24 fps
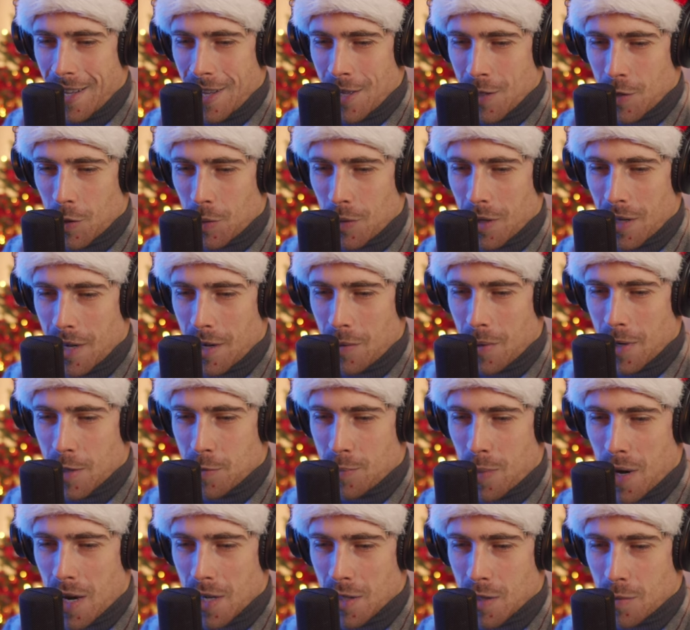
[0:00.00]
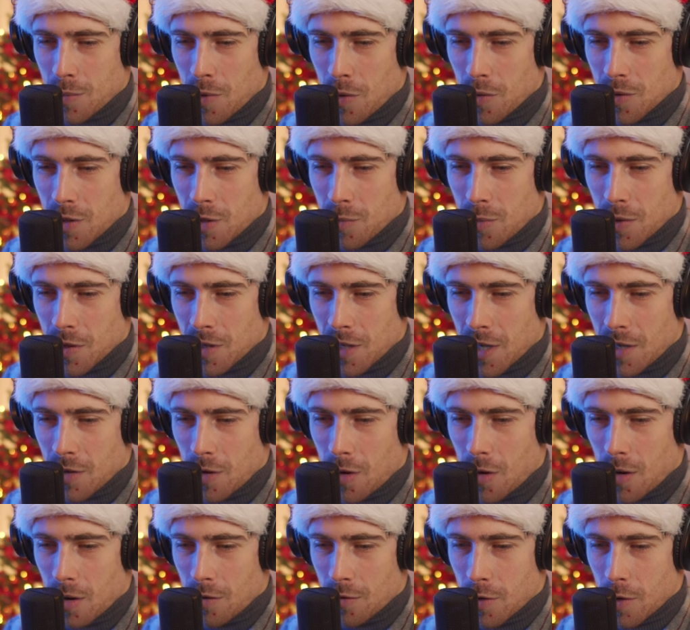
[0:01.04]
So the lyrics by Simone Simons and
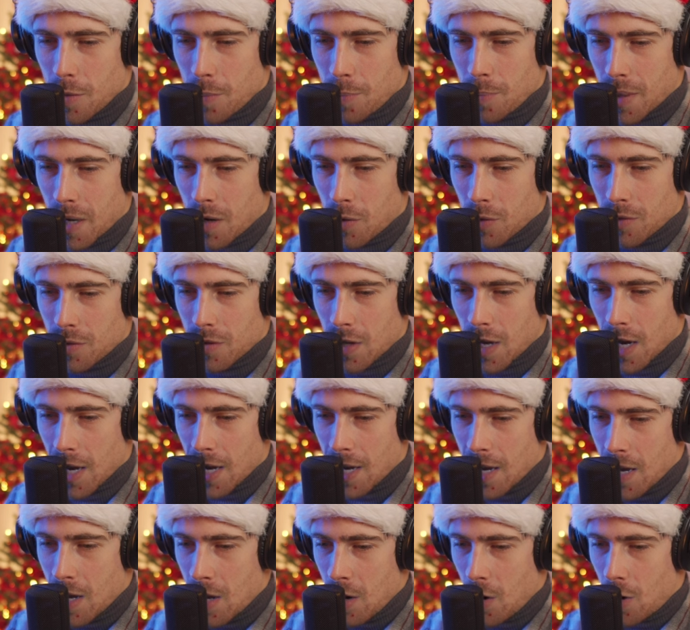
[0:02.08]
Oliver Palotai.